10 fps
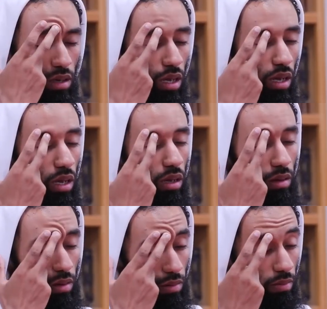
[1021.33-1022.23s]
uh,
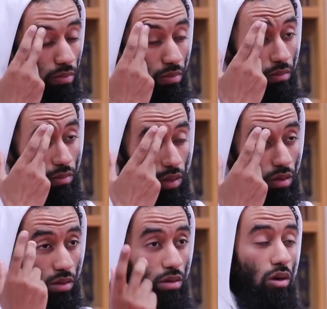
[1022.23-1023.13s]

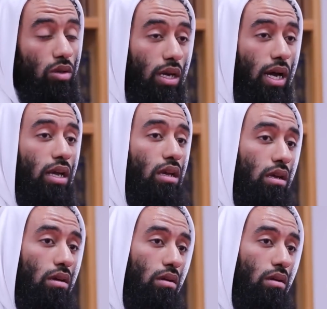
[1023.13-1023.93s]
or that I